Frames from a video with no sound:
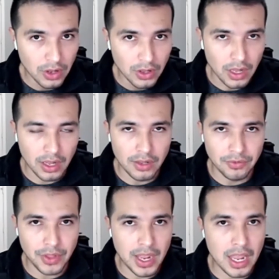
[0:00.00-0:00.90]
and
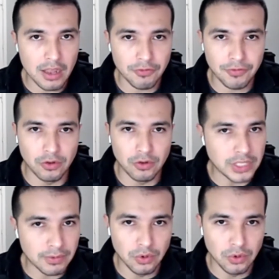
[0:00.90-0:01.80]
they have
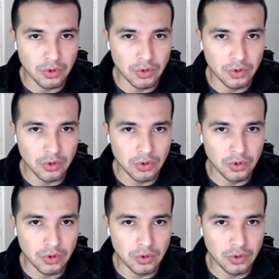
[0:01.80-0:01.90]
several